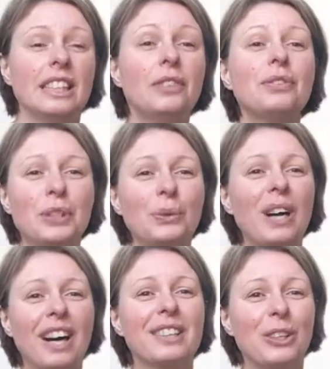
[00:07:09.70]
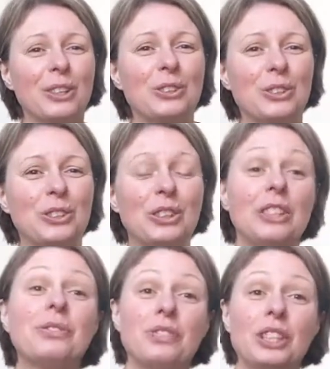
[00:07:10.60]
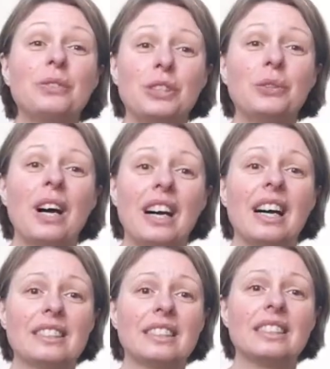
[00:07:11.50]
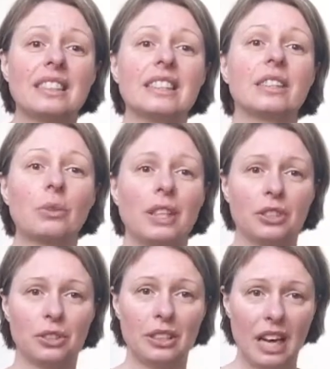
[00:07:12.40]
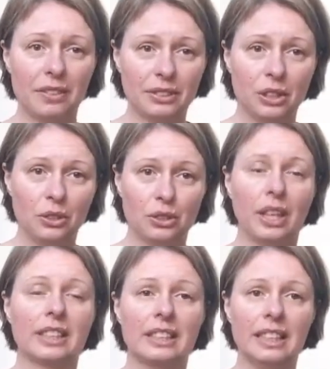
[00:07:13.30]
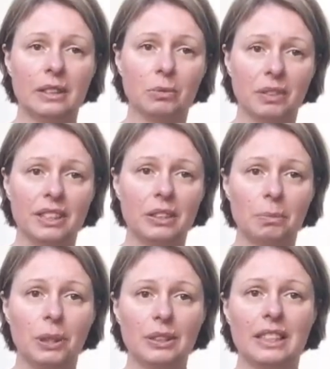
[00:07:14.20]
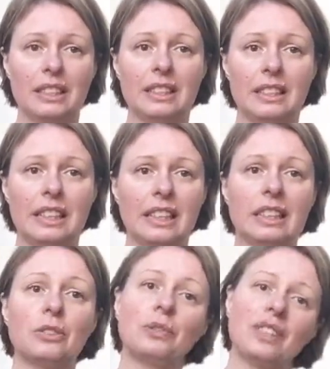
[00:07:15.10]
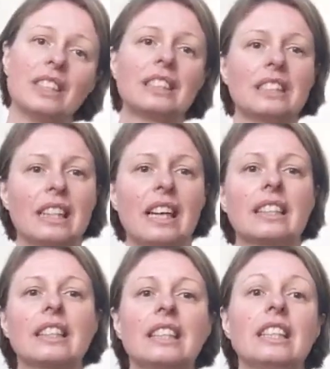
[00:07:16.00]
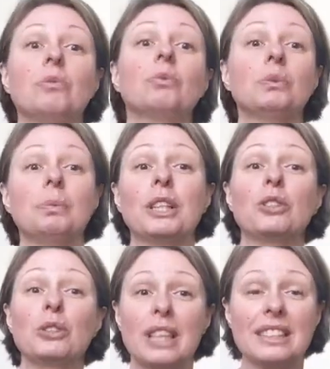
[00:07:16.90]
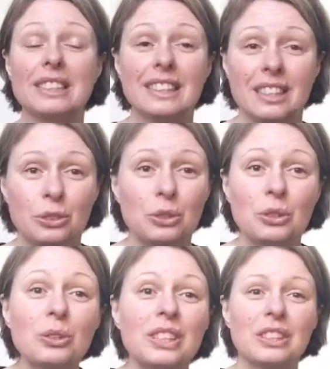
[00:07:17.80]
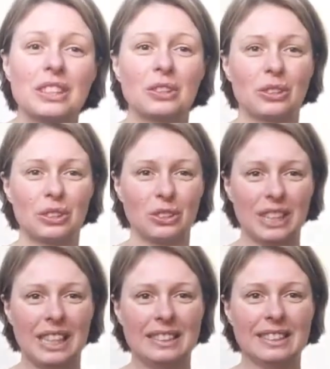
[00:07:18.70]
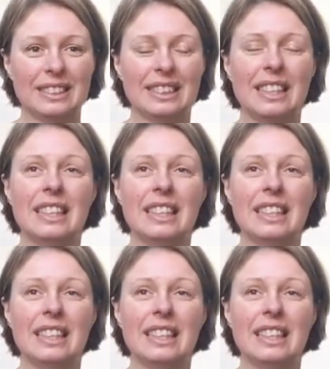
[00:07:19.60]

if you are if you are answering the question after you checked in within the body, that it feels like it would be a good idea to do a detox or cleanse,